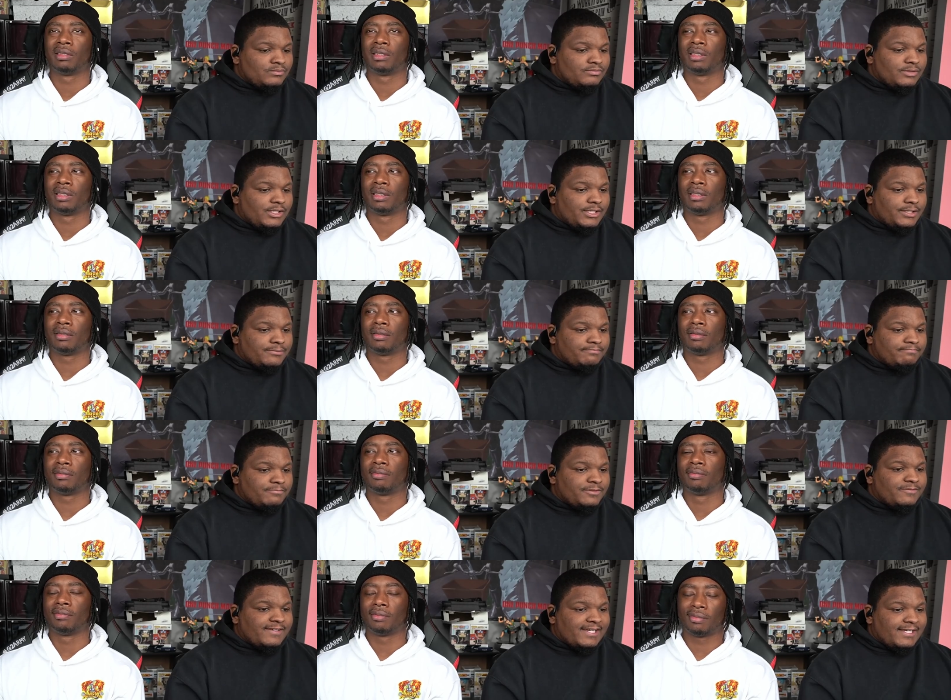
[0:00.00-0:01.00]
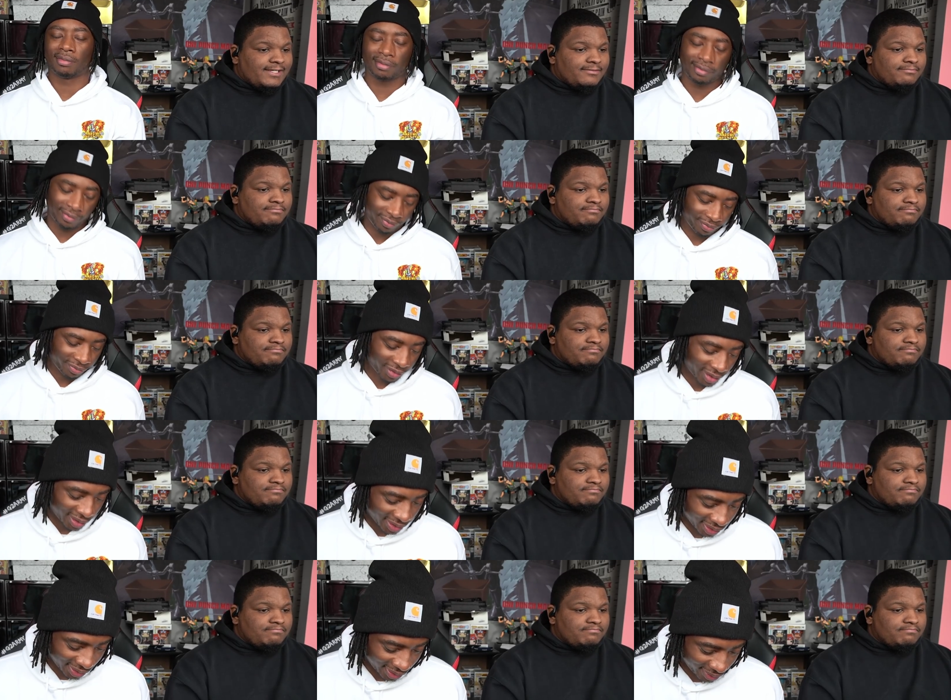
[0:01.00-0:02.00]
Speaker 1: Yeah, it's fine.
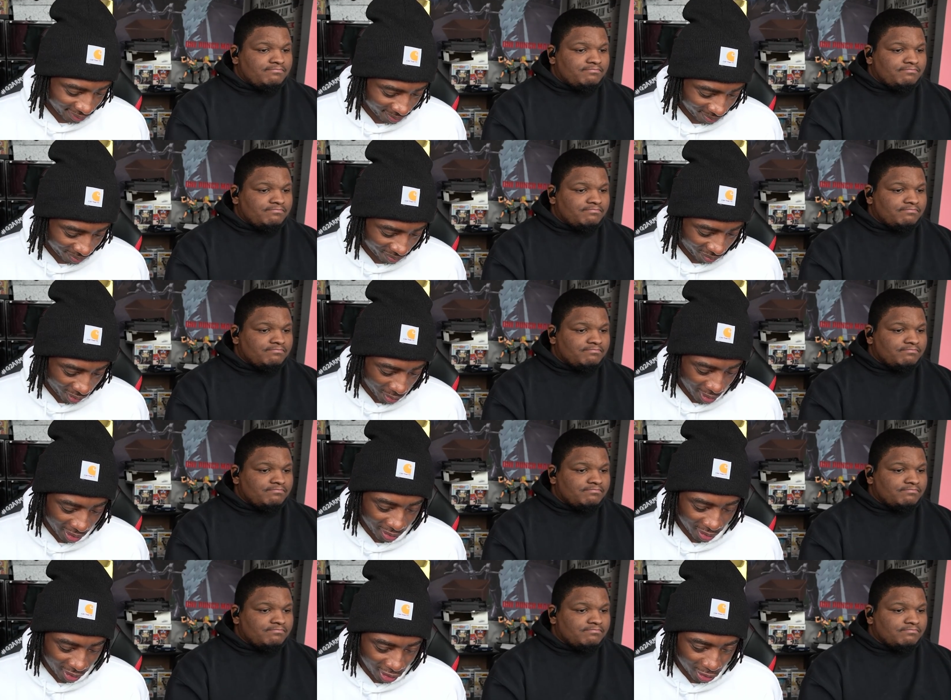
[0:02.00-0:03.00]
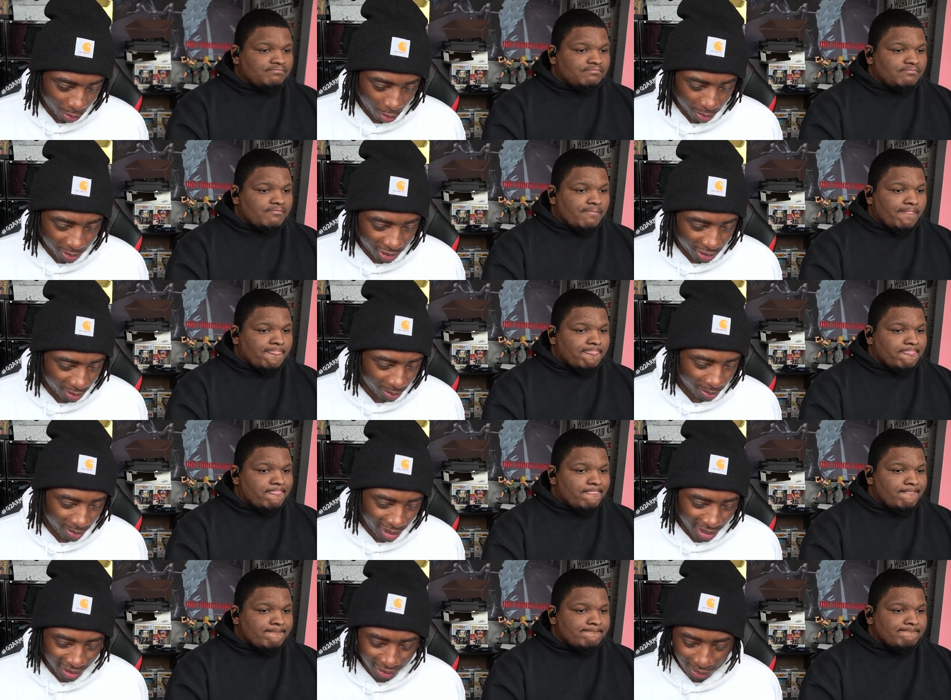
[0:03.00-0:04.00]
Uh, like you said, sponsorship,
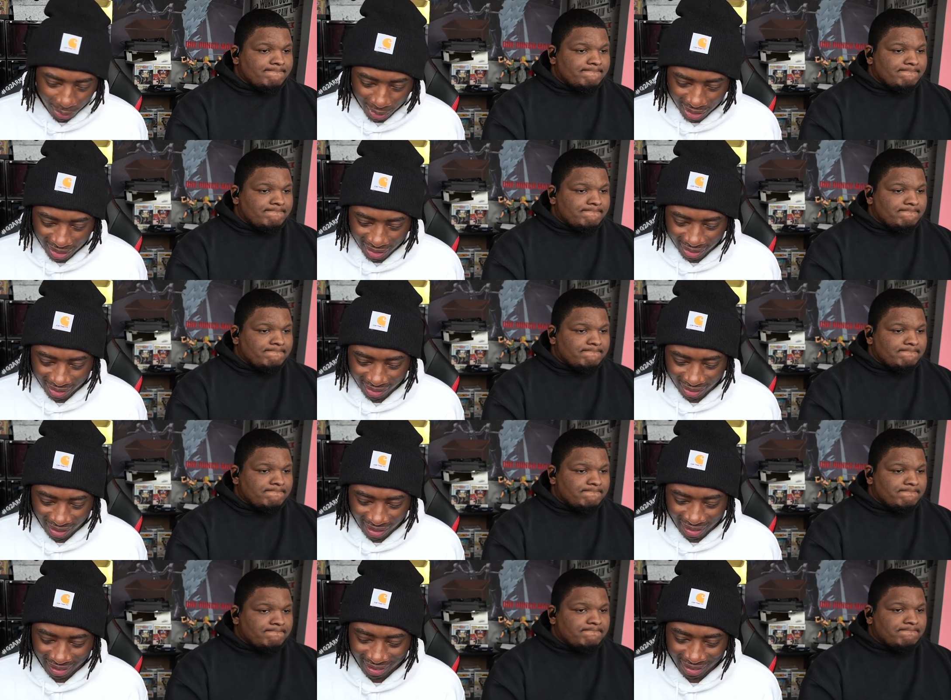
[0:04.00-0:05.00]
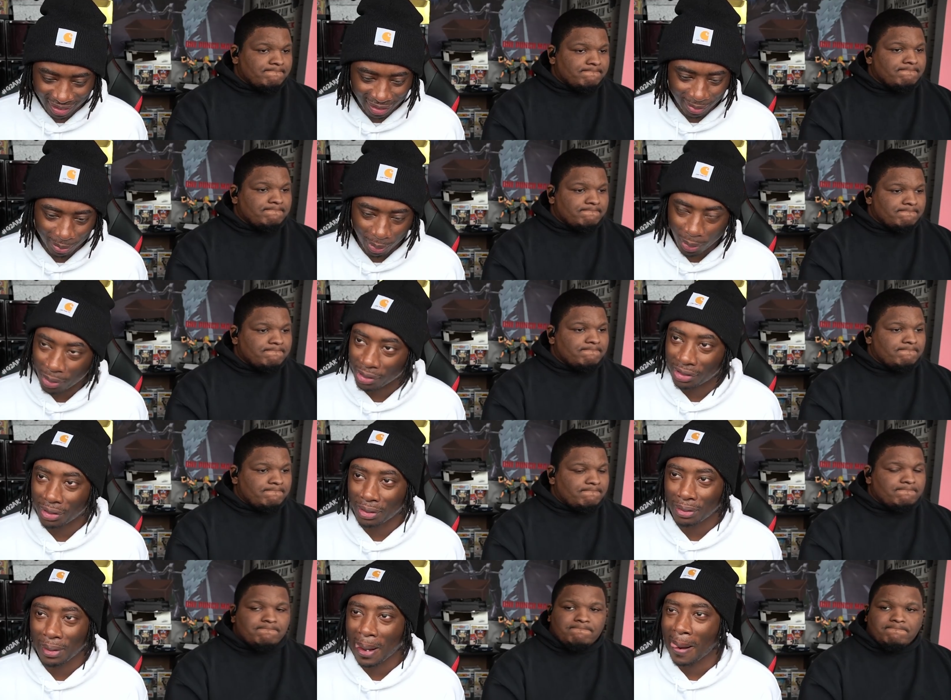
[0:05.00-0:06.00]
Miya Twins. I like seeing
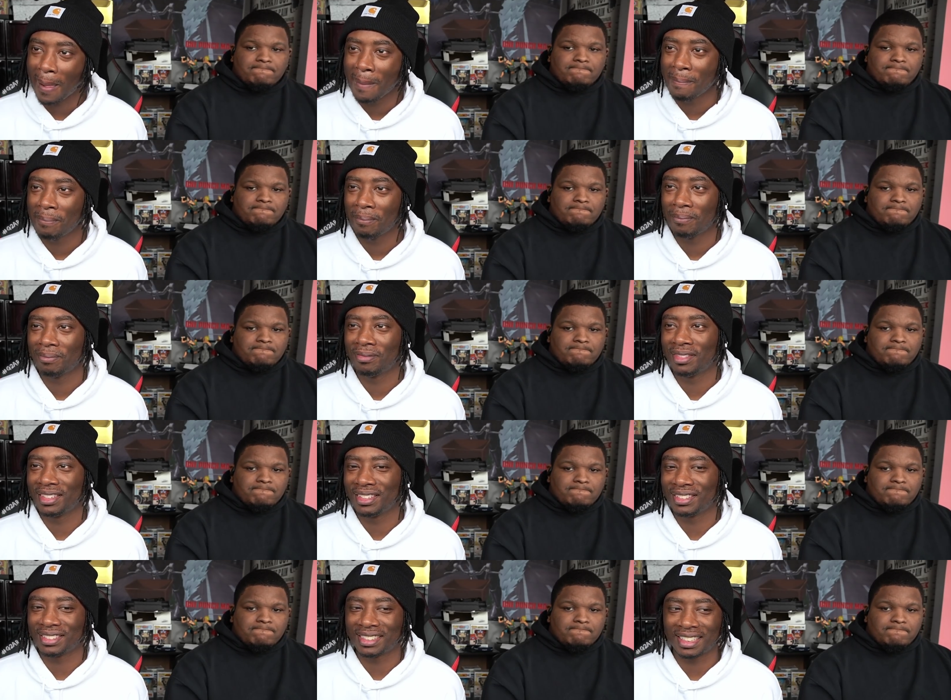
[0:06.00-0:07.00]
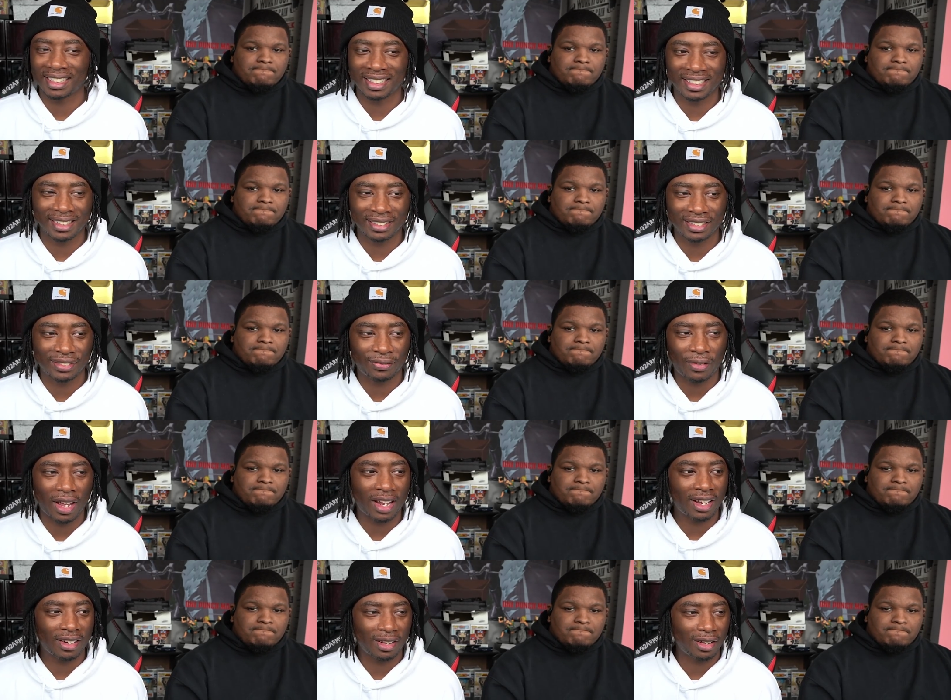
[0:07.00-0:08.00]
Bokuto. You know what I'm saying? Just
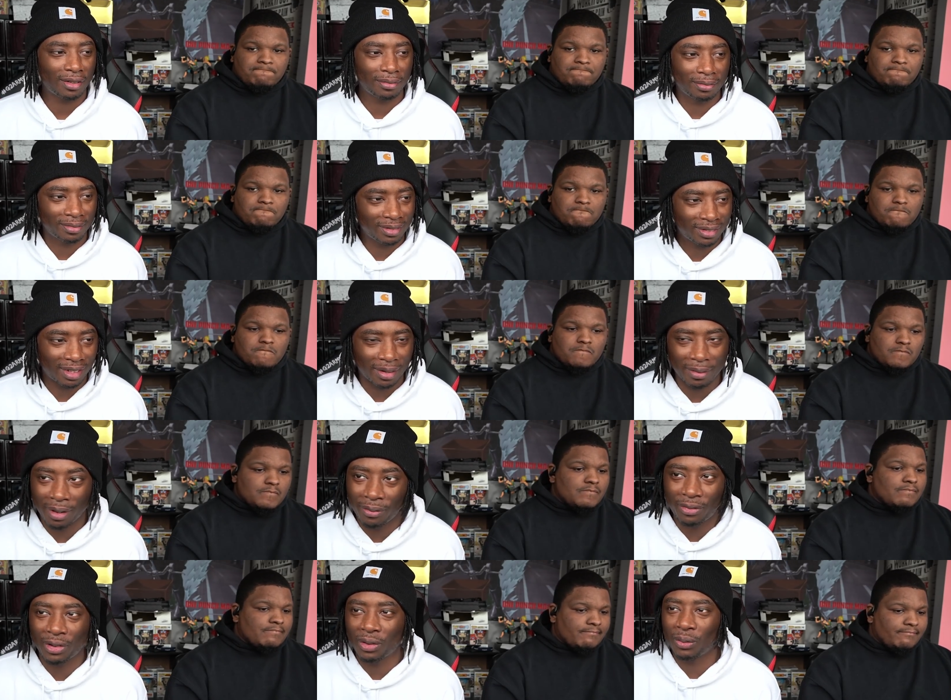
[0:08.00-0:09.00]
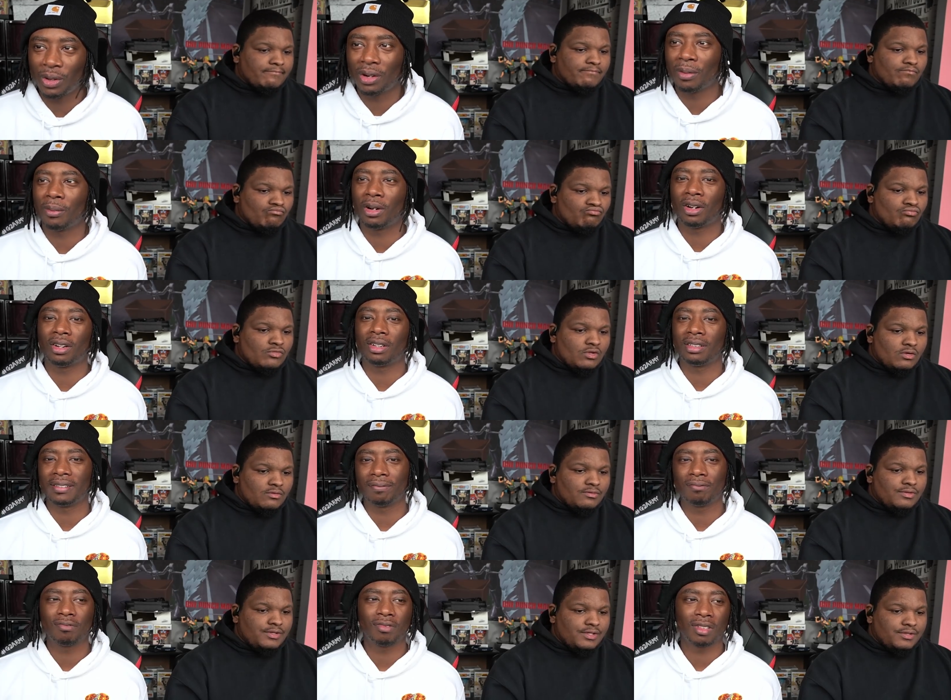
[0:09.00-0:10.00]
fired up. He was like, man, I'm finna win them all.
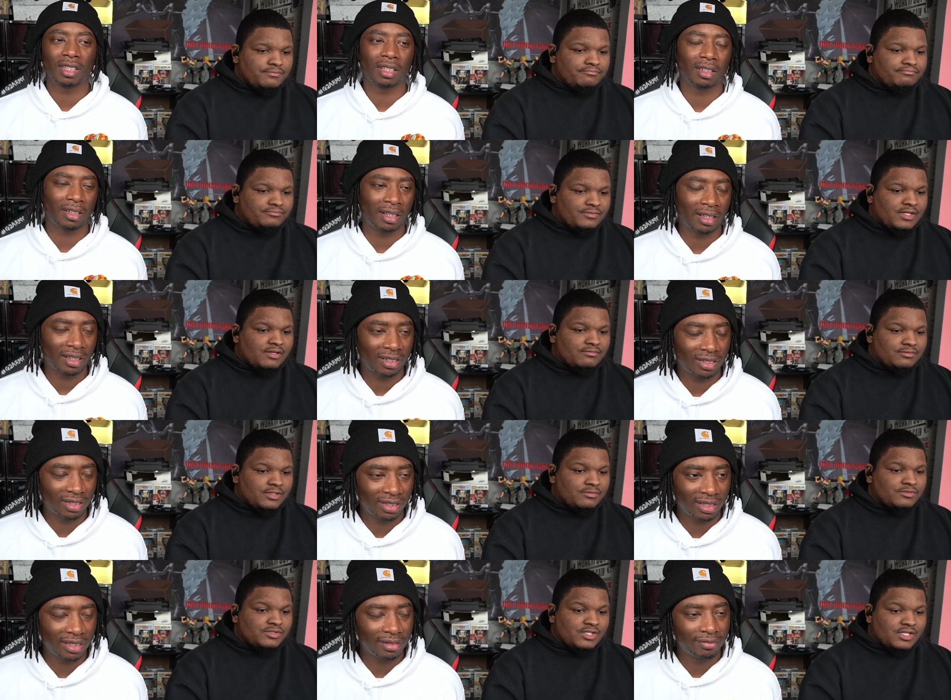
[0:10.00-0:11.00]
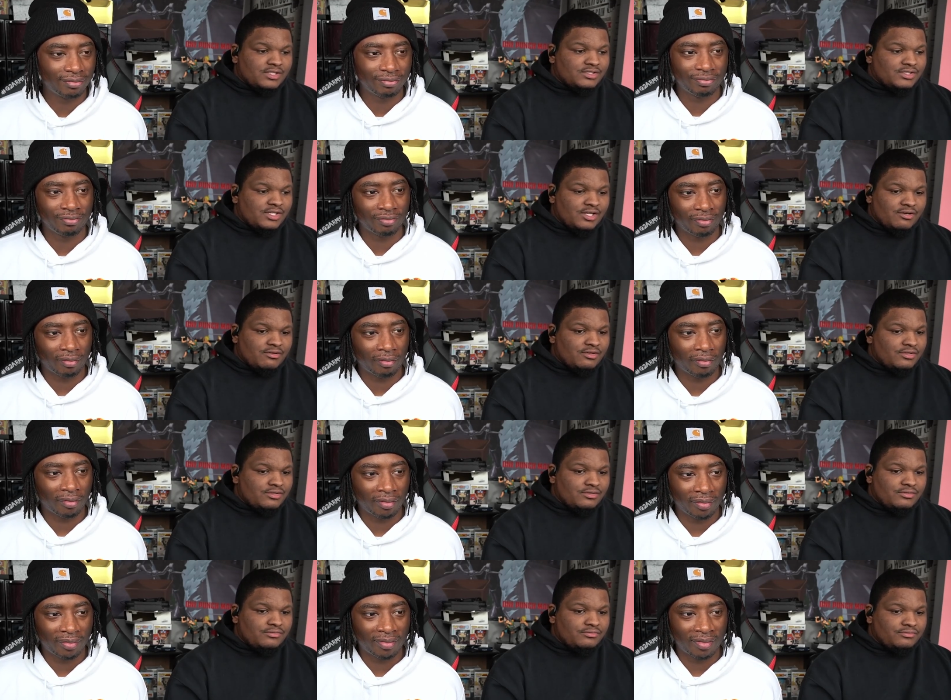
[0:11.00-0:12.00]
Yeah. That, Akashi. that was kind of scary,
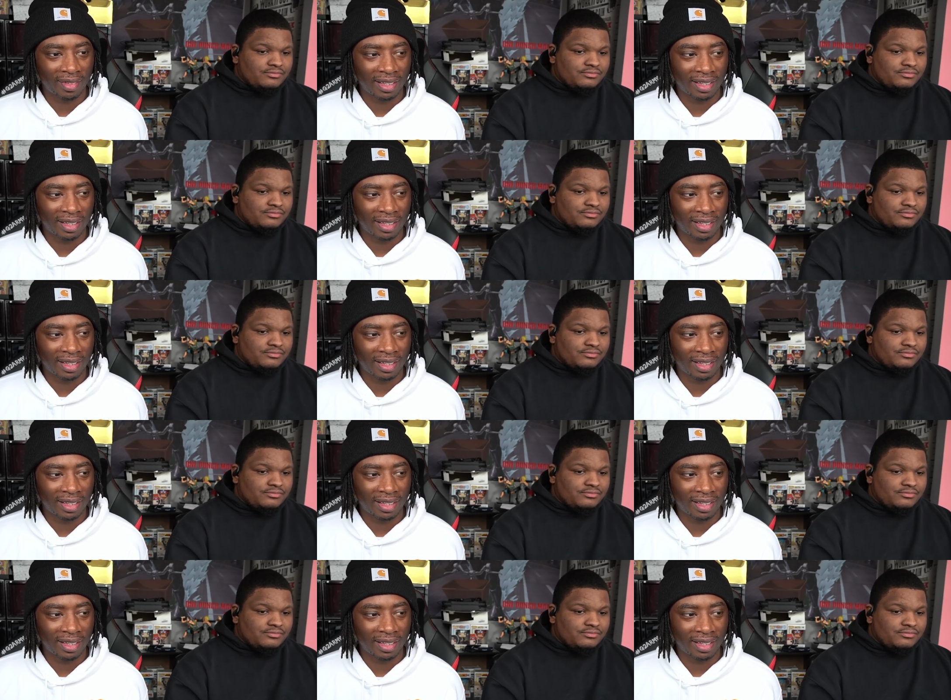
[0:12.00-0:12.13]
too.